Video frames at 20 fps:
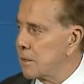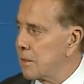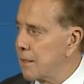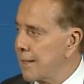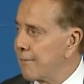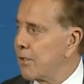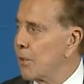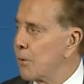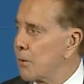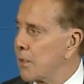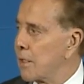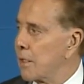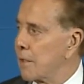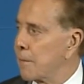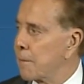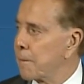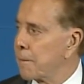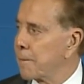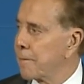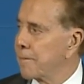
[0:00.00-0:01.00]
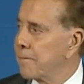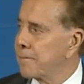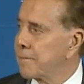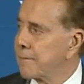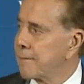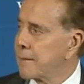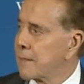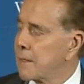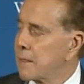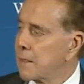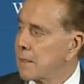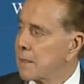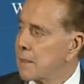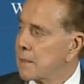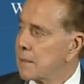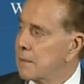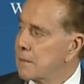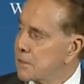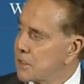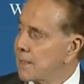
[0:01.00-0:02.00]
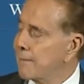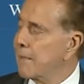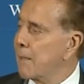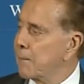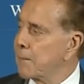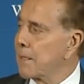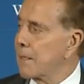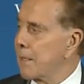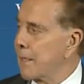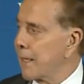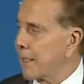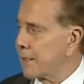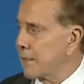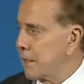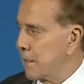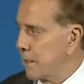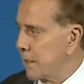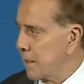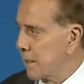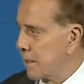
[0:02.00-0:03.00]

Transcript: everywhere, and some of them get elected,